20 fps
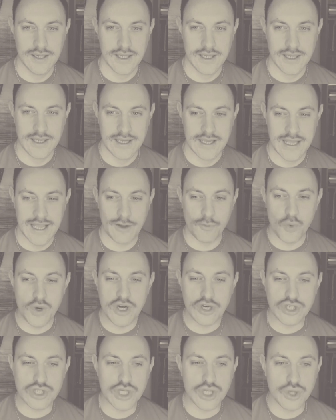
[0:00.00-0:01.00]
If we are
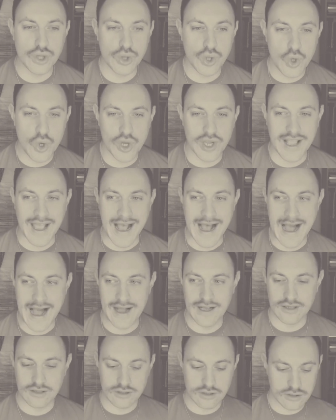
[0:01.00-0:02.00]
to look at
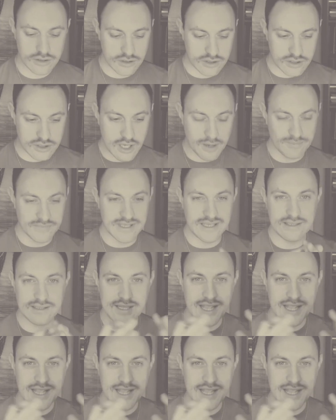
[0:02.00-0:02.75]
somebody's life,